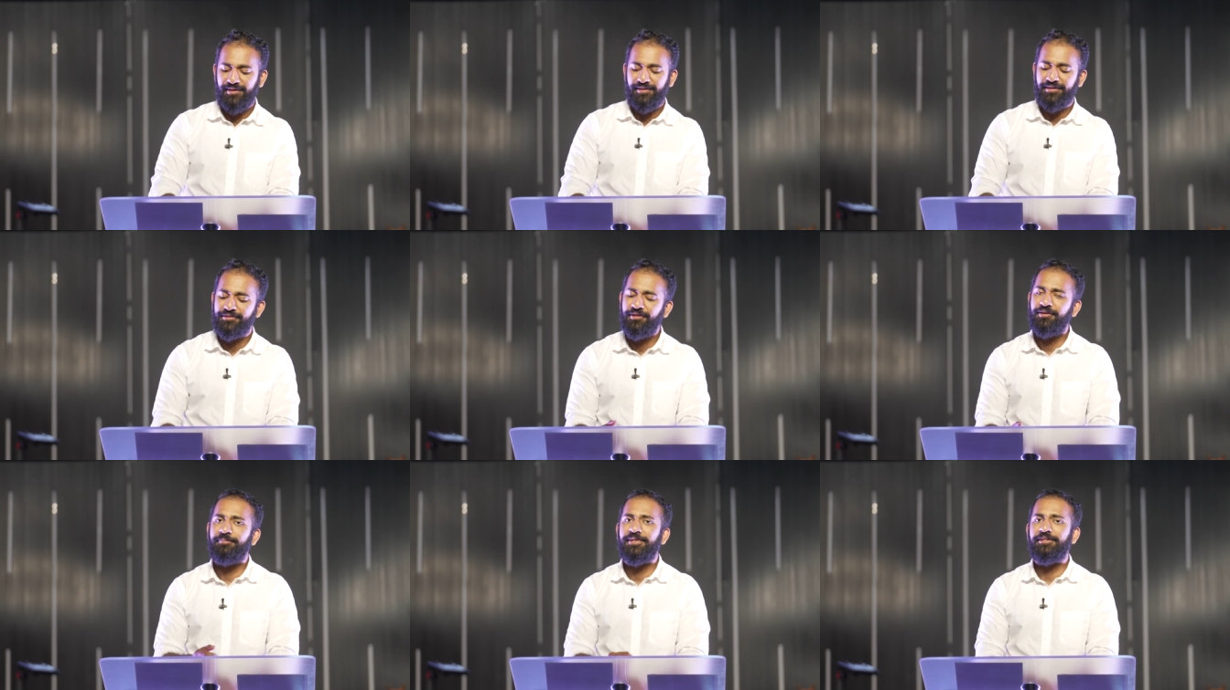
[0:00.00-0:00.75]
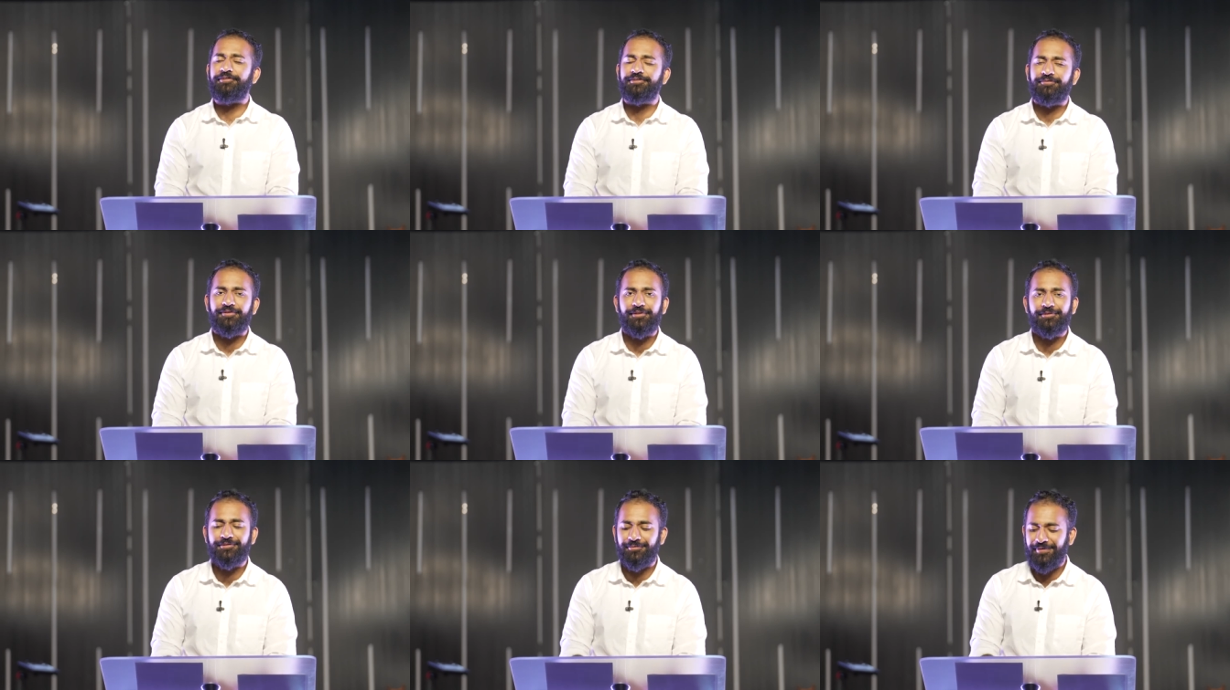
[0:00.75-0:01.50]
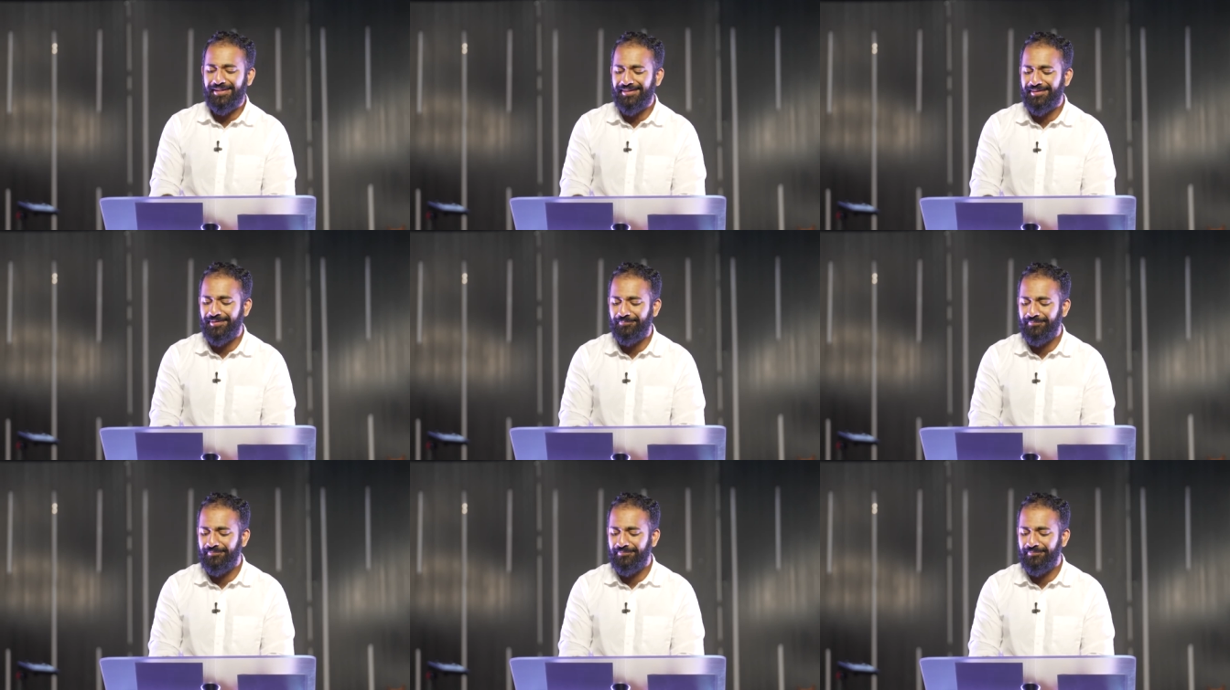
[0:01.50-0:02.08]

Let's cook meals for those who need them.